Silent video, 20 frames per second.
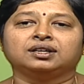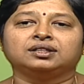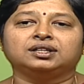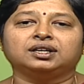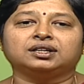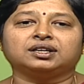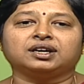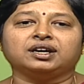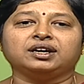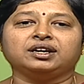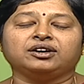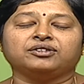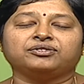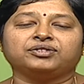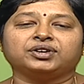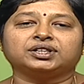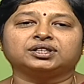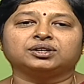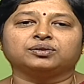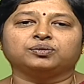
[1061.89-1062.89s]
that can
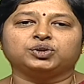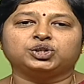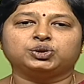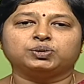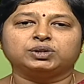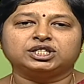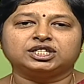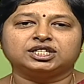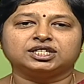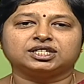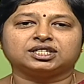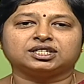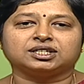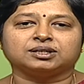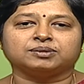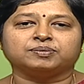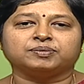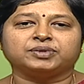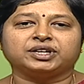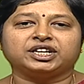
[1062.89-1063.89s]
affect the visual
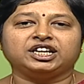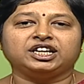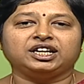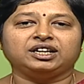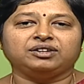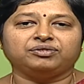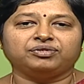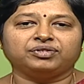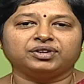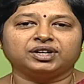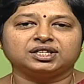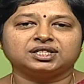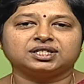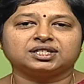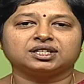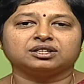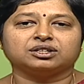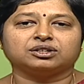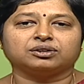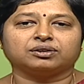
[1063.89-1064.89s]
system in infants
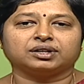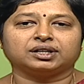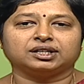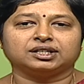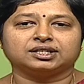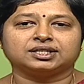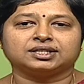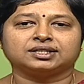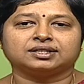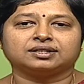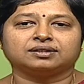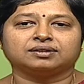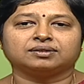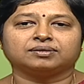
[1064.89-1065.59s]
and toddlers.